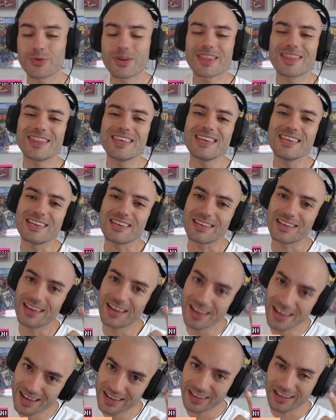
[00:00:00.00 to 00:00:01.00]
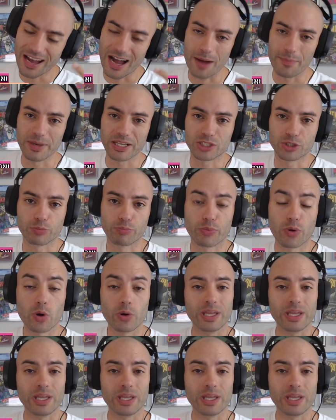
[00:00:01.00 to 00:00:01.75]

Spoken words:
the comic Jabroni.